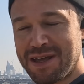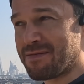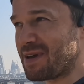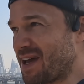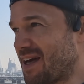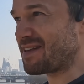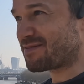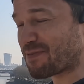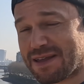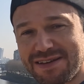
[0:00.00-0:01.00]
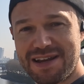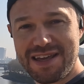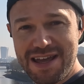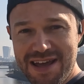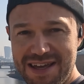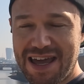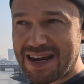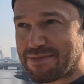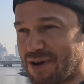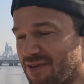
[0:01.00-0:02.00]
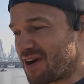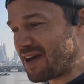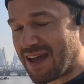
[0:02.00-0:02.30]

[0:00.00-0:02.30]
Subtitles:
But yeah, it's basically, you get an MRI,